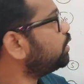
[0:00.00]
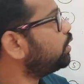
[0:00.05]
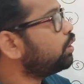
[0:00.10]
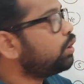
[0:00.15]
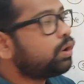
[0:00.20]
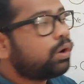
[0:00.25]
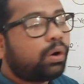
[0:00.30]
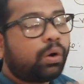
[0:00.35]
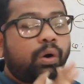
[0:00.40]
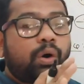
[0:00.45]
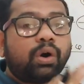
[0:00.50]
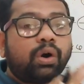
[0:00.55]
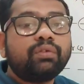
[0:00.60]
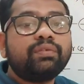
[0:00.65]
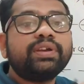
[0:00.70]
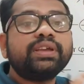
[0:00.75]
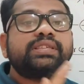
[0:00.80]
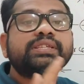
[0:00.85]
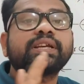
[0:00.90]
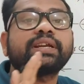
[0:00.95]
is
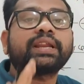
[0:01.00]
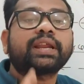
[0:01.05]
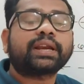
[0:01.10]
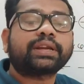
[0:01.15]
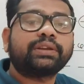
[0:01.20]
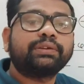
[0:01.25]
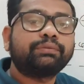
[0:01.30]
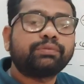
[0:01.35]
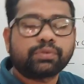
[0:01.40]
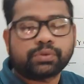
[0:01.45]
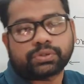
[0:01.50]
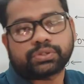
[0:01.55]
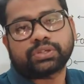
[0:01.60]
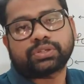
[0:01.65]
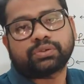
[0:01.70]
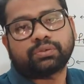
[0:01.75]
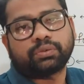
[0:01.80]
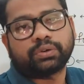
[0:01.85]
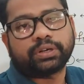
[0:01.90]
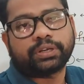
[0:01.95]
always attractive
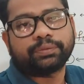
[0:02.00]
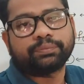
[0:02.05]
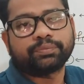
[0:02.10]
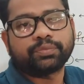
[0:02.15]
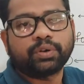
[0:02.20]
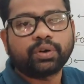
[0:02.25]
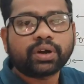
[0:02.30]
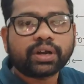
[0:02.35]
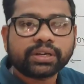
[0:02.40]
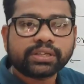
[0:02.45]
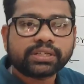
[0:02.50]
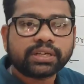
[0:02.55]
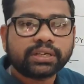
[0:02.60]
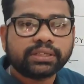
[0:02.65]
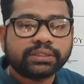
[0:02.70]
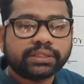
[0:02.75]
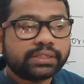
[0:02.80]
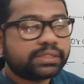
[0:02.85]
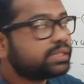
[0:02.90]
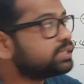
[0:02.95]
forces only. Okay,
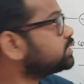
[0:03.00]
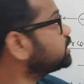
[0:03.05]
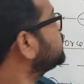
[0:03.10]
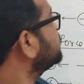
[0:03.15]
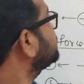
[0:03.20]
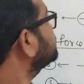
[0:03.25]
children, this is,